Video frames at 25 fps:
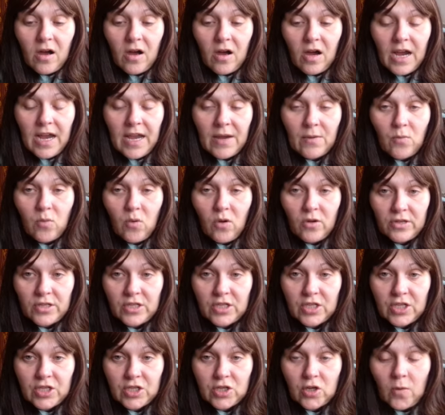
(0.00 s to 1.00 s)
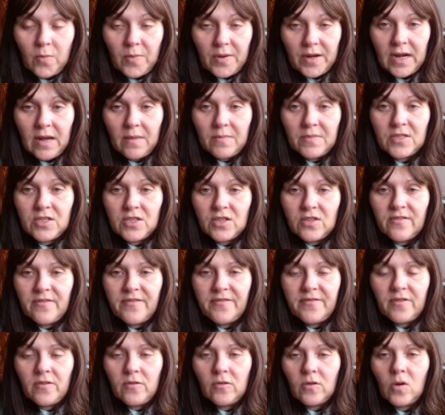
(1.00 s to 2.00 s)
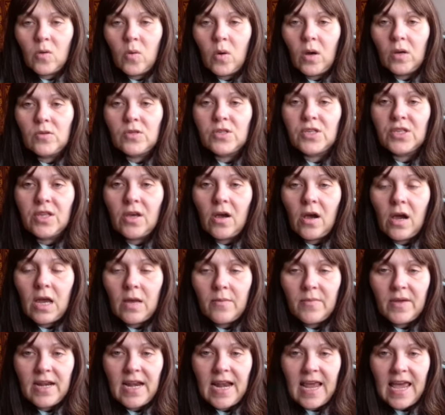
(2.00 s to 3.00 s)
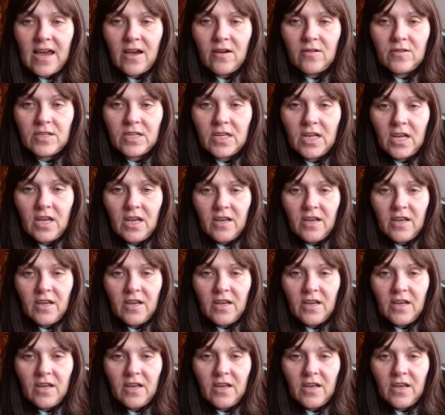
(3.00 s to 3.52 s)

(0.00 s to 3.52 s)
I want to top it up to the full quota that I am allowed